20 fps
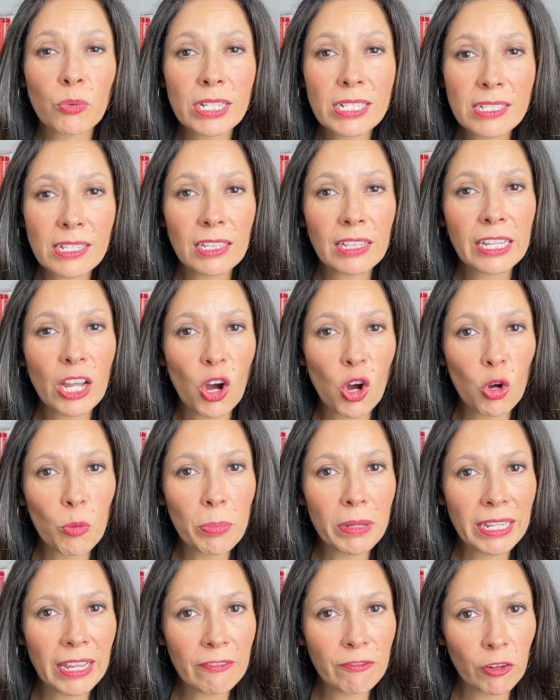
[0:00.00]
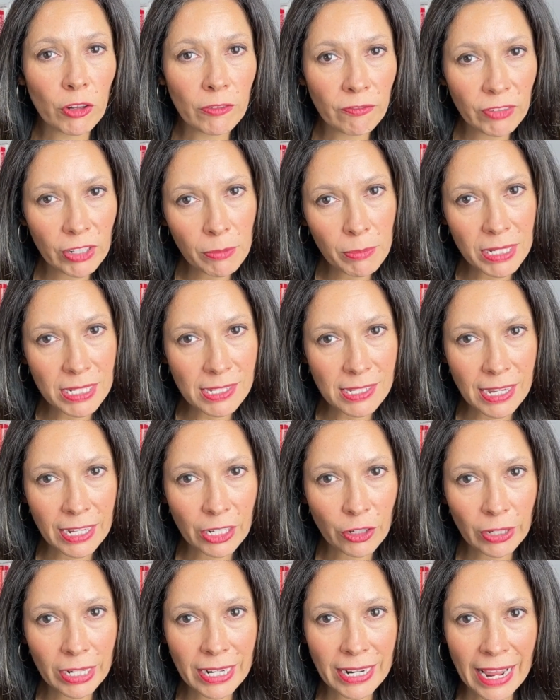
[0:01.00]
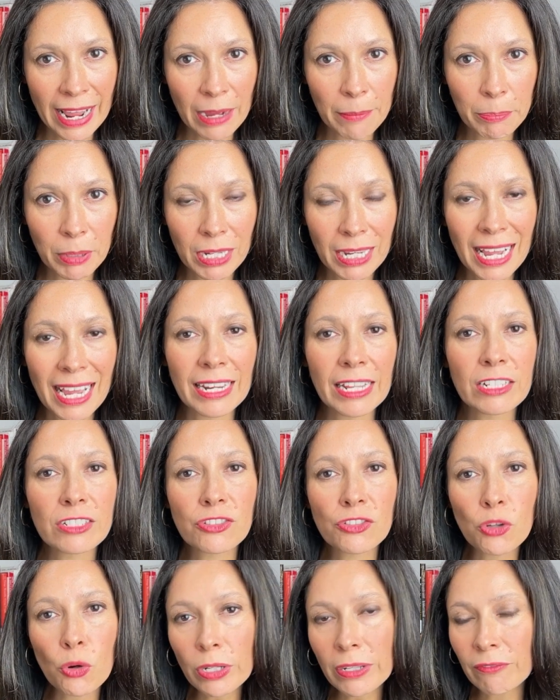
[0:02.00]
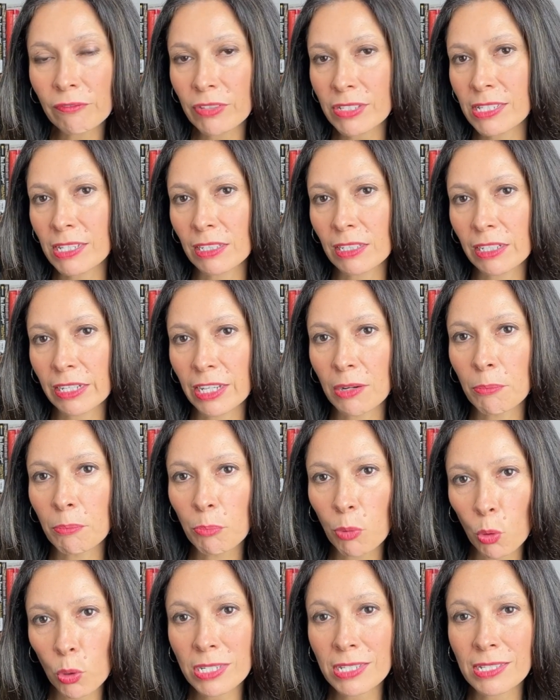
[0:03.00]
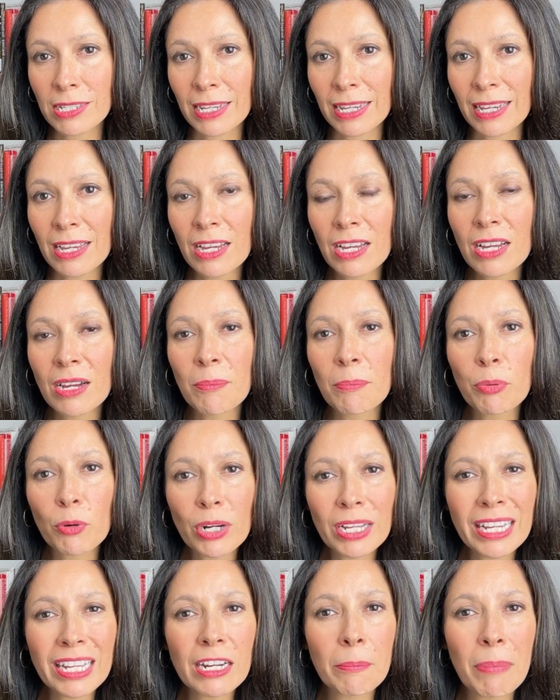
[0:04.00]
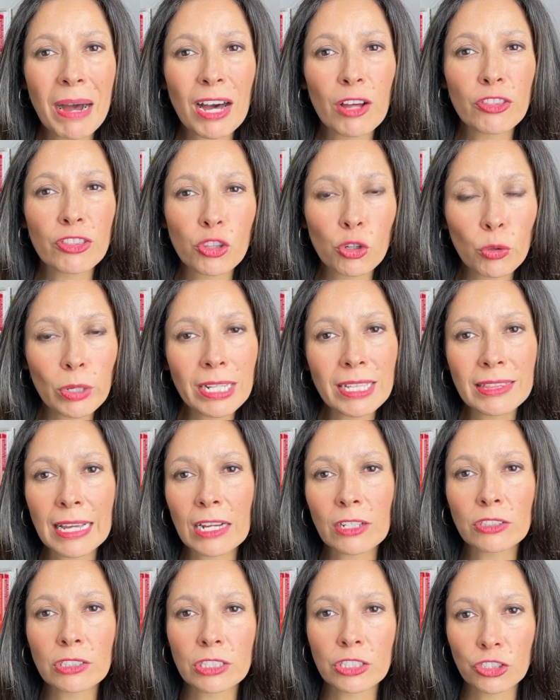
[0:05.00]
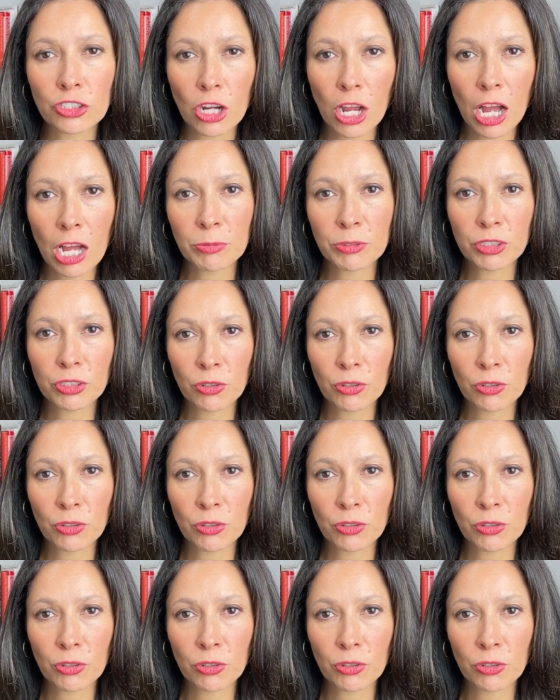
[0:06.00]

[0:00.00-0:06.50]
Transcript: recently opened a fulfillment center in Nampa and a sorting facility in Boise, bringing about 3,000 jobs